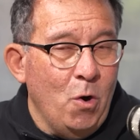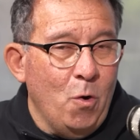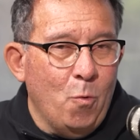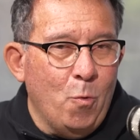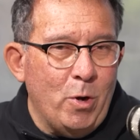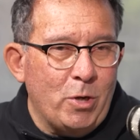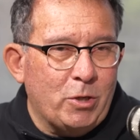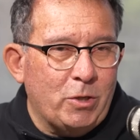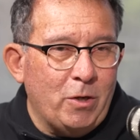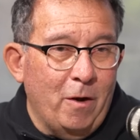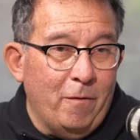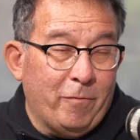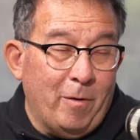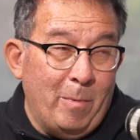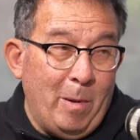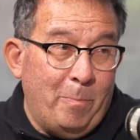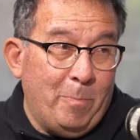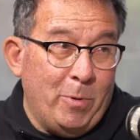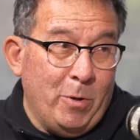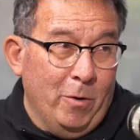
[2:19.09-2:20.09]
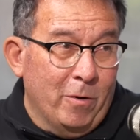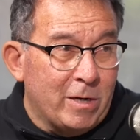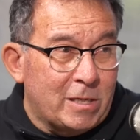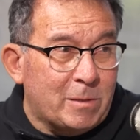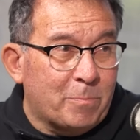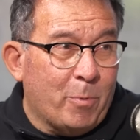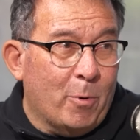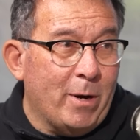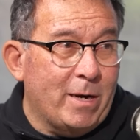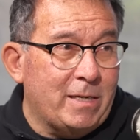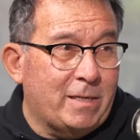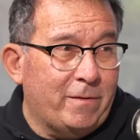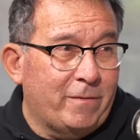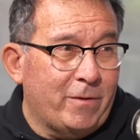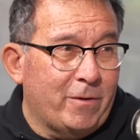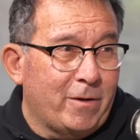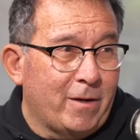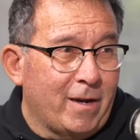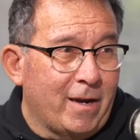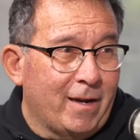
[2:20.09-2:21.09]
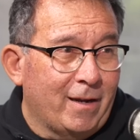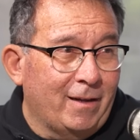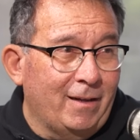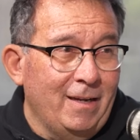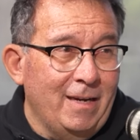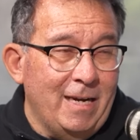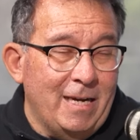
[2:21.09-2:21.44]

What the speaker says: which from a purist point of view, Neil,